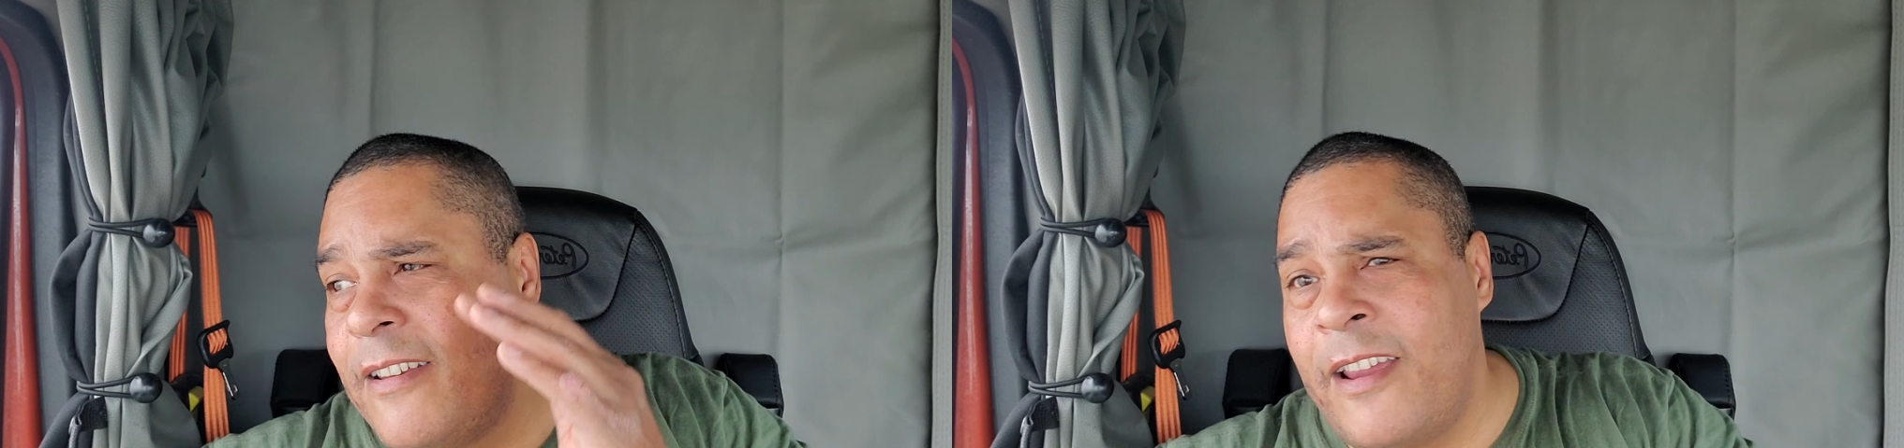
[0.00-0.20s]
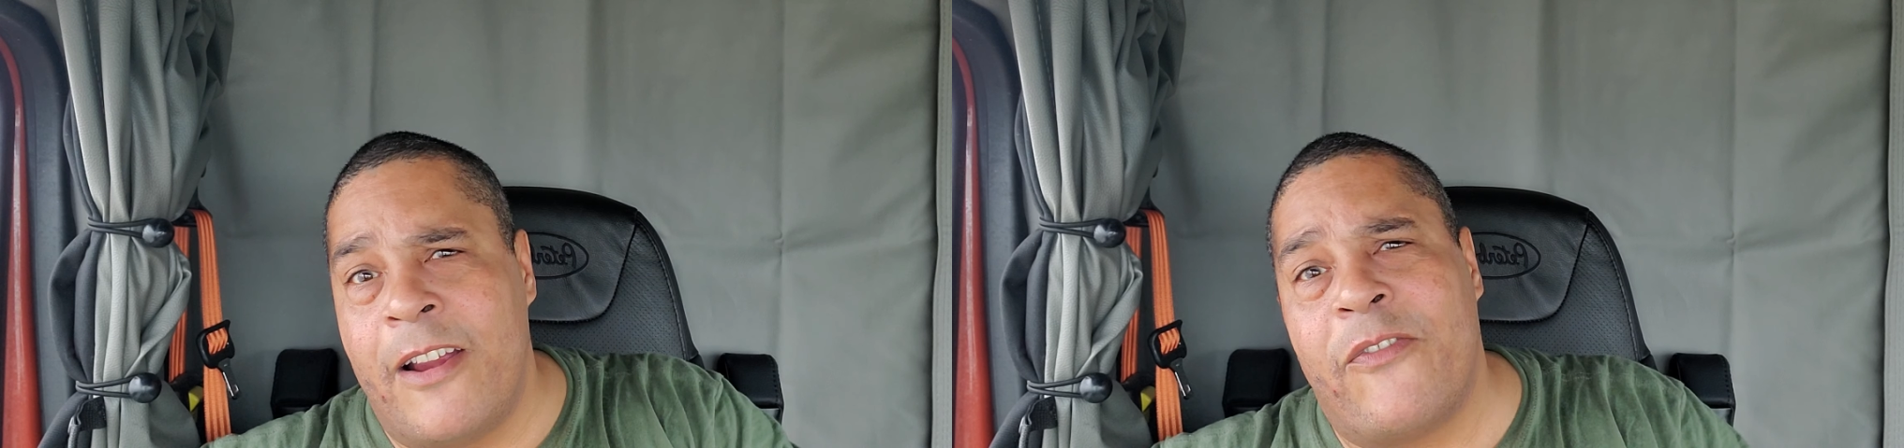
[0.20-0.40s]

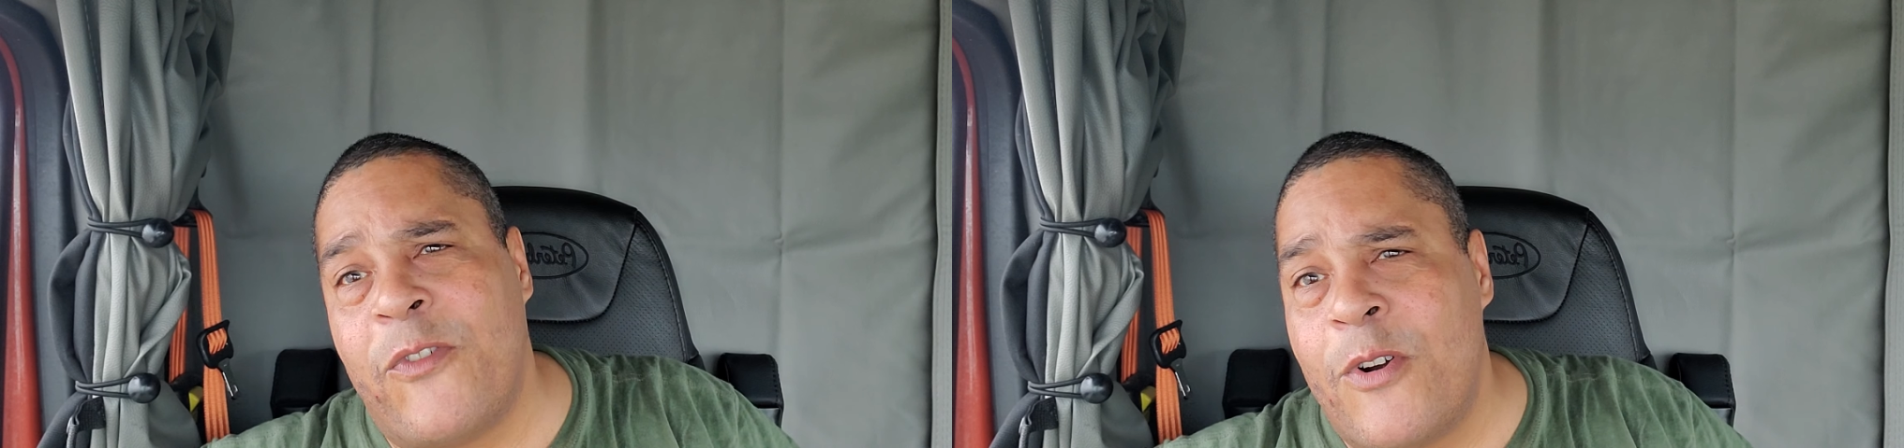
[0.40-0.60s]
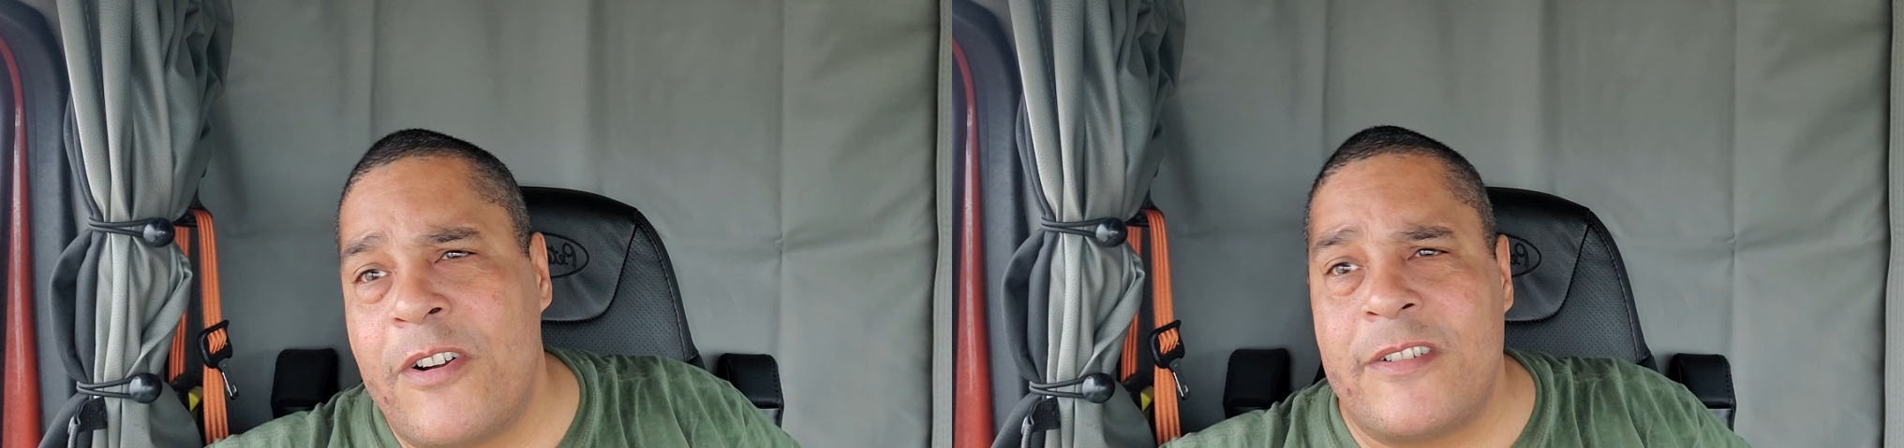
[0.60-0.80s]
Air
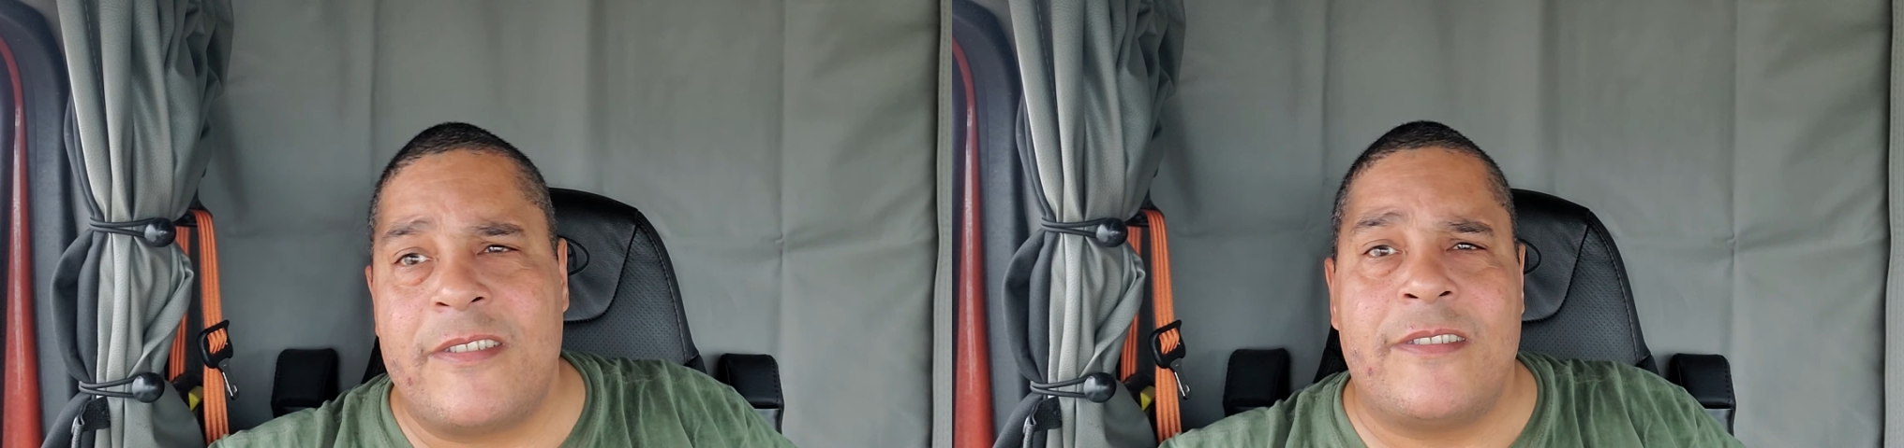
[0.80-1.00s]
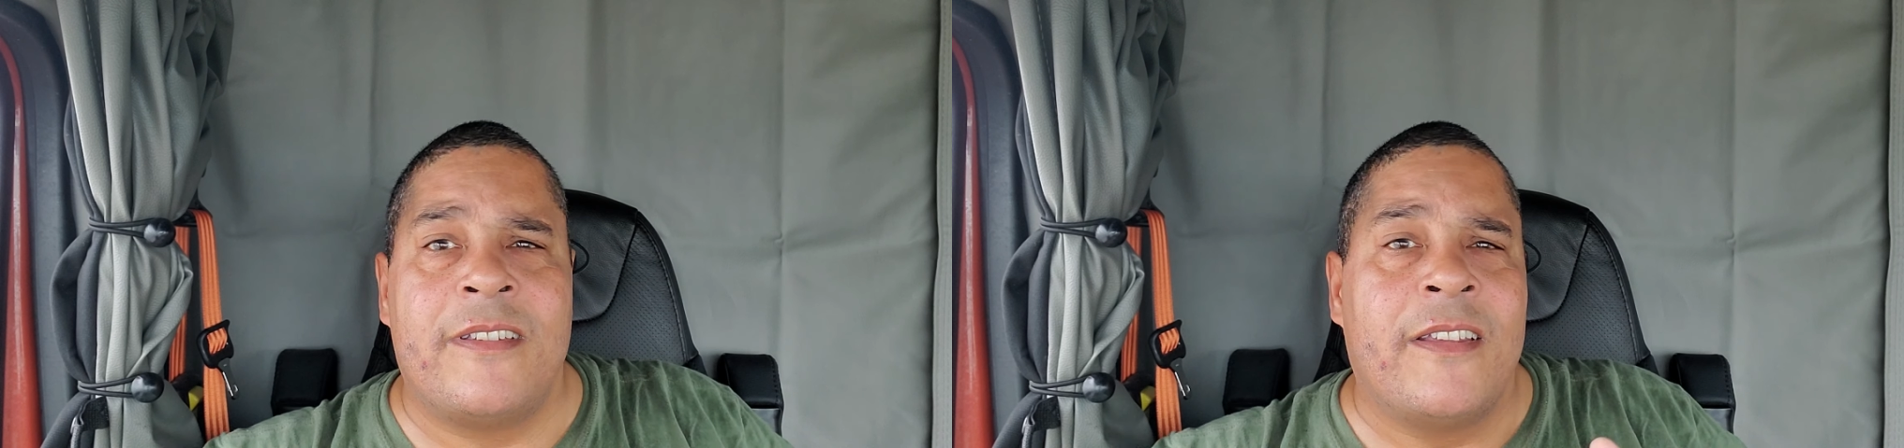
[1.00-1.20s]

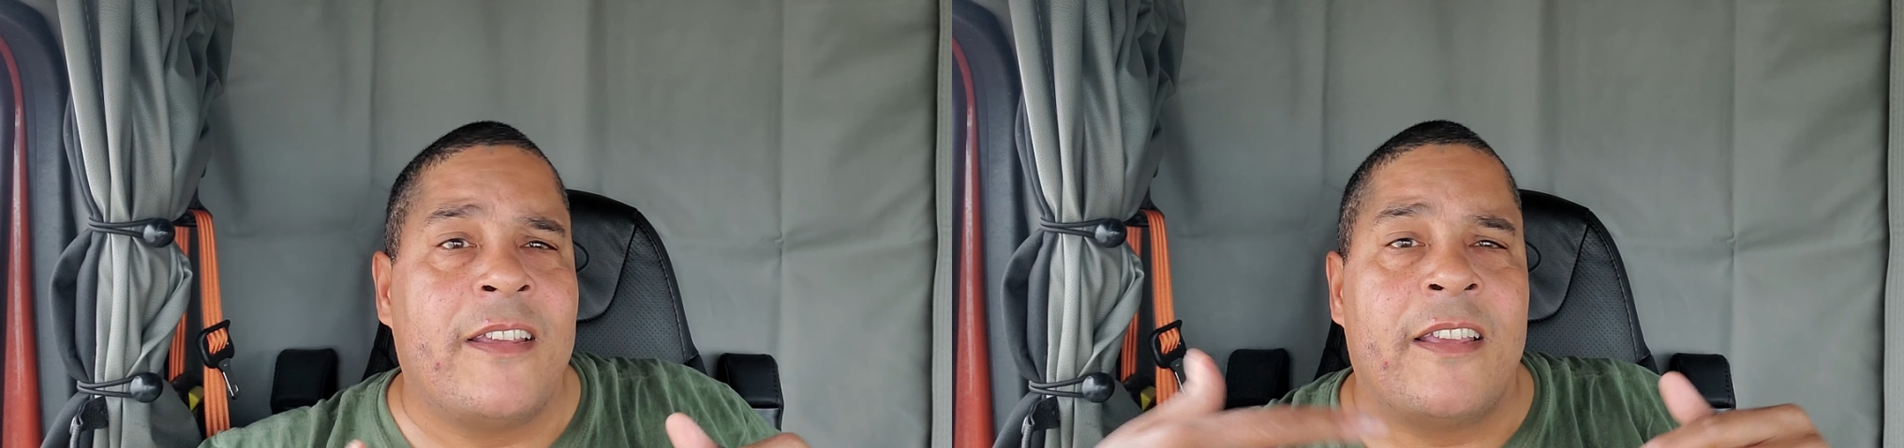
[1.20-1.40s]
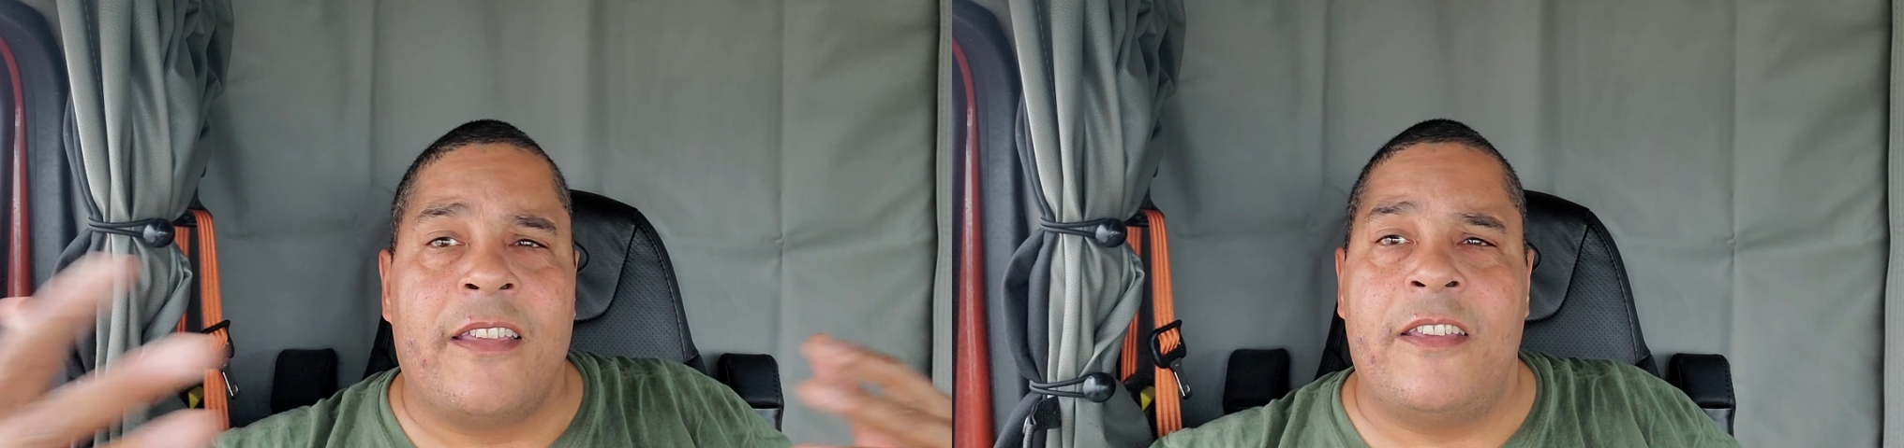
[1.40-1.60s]
Force.
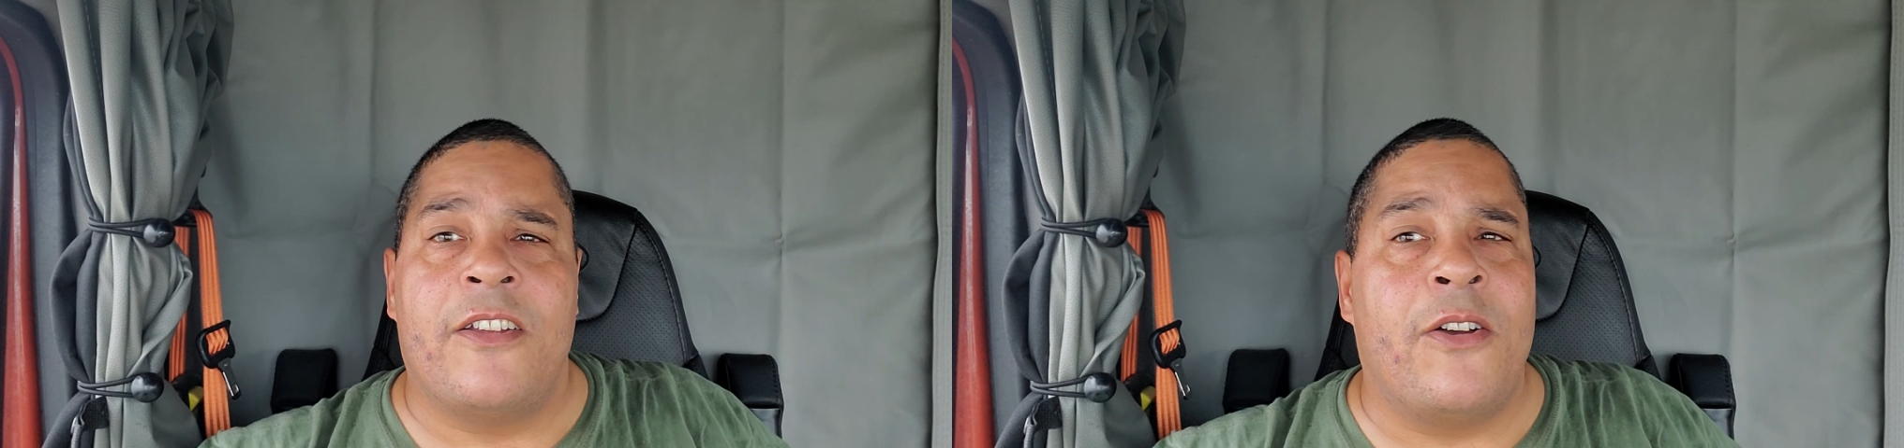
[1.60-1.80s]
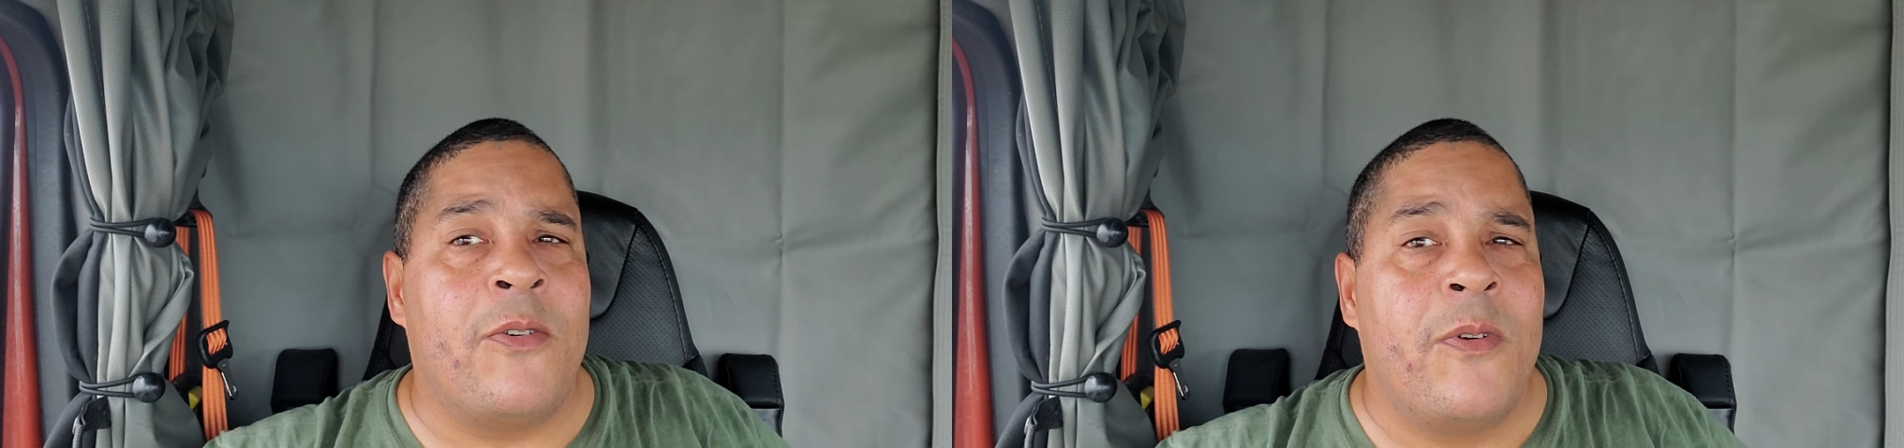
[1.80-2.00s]
You
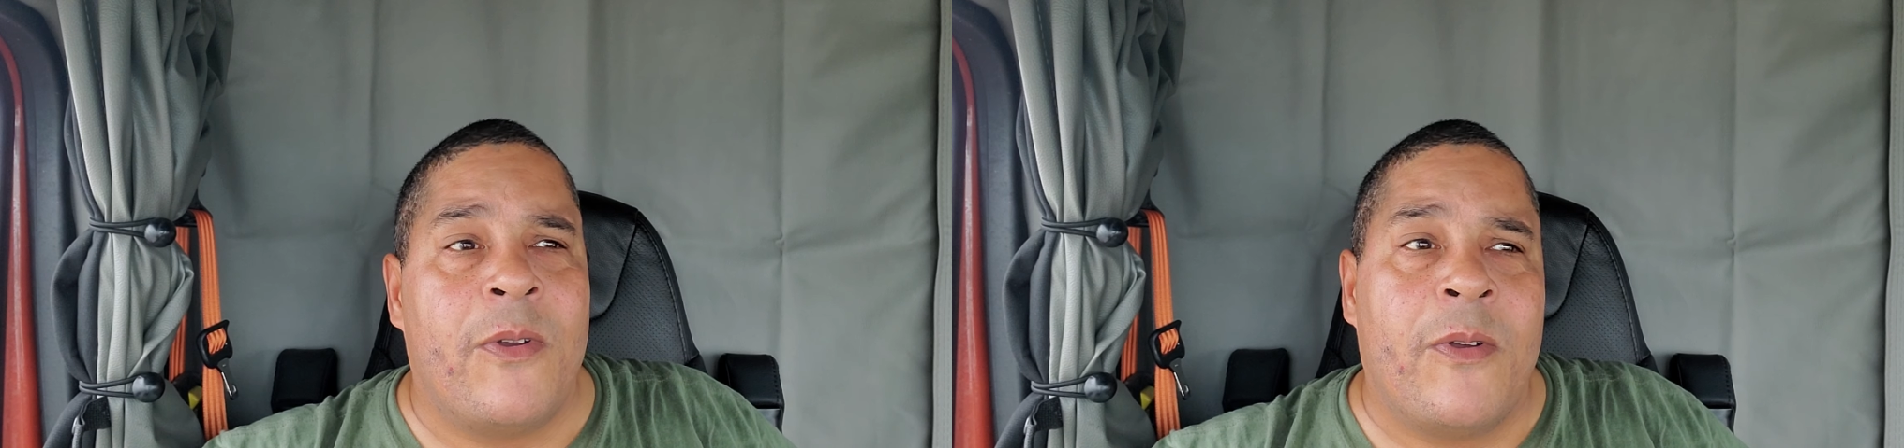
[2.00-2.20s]
know,